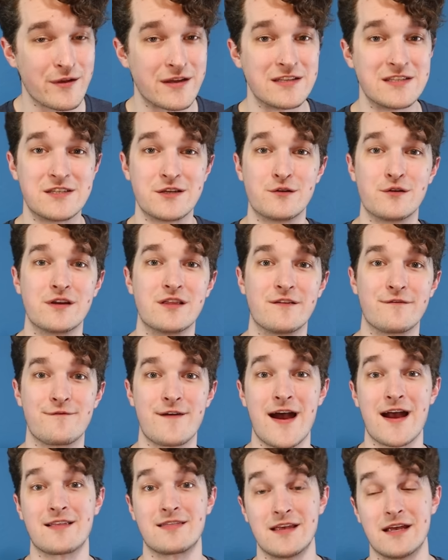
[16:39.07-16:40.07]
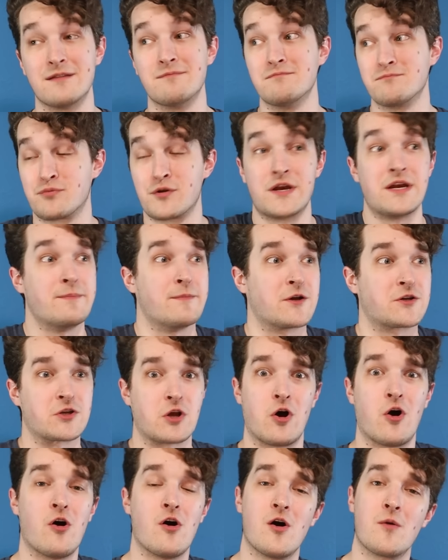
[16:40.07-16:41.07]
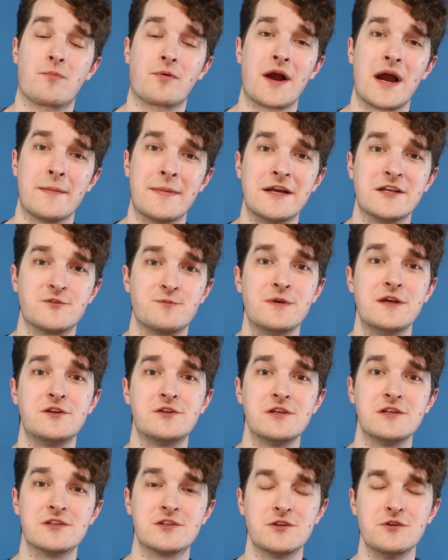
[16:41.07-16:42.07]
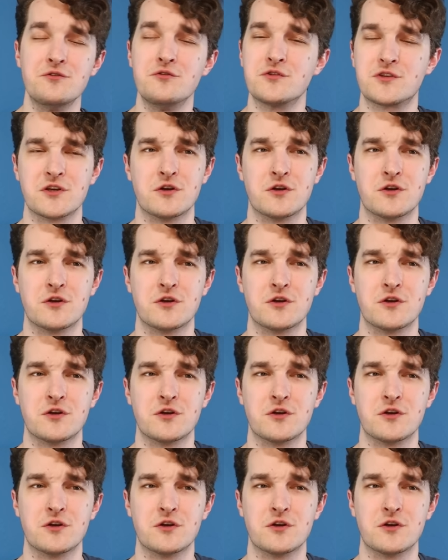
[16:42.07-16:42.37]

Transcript: considering the fact that pretty much all primate species do,